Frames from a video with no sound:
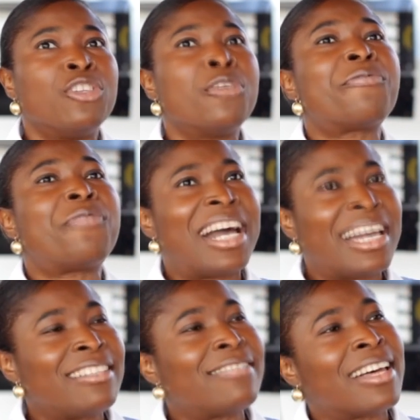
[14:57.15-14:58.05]
You
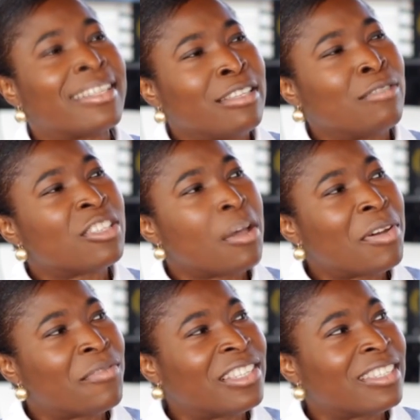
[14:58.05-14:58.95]
find that in
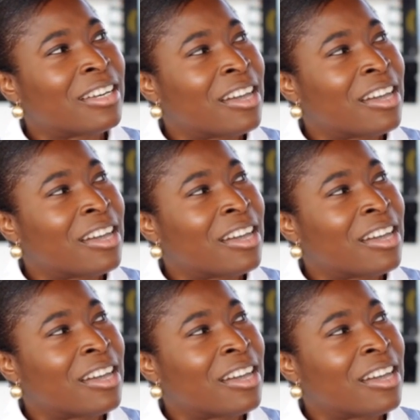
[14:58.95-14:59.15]
some of these